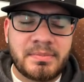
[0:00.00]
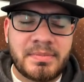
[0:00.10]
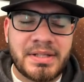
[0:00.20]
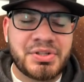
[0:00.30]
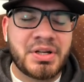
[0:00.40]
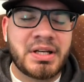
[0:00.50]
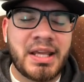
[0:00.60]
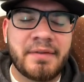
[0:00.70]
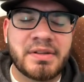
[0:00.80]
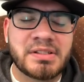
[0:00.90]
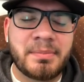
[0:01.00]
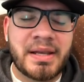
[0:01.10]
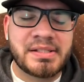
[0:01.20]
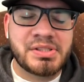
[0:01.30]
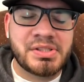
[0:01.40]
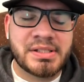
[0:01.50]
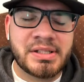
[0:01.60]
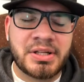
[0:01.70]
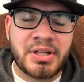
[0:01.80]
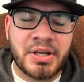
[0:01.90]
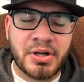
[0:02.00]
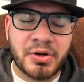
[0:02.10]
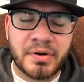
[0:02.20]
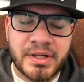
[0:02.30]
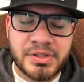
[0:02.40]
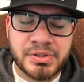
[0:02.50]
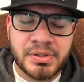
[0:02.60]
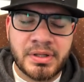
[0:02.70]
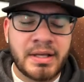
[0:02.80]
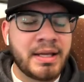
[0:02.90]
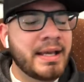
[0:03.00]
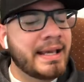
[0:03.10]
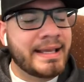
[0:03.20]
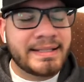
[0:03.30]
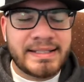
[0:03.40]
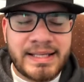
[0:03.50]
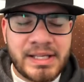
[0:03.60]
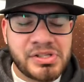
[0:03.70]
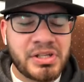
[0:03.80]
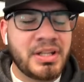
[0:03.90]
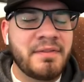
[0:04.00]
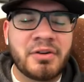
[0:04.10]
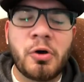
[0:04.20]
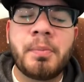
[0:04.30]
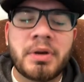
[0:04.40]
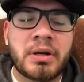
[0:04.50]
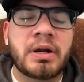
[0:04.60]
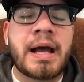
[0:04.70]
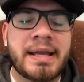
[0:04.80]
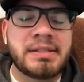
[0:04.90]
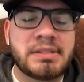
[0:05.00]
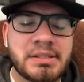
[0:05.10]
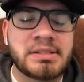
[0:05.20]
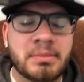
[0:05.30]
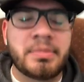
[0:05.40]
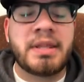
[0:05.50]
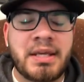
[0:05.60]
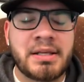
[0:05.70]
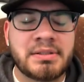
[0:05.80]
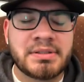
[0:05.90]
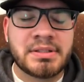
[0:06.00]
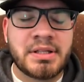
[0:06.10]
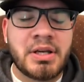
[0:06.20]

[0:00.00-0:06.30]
that you're going to give us a message that's going to encourage and teach and even open our eyes to some things.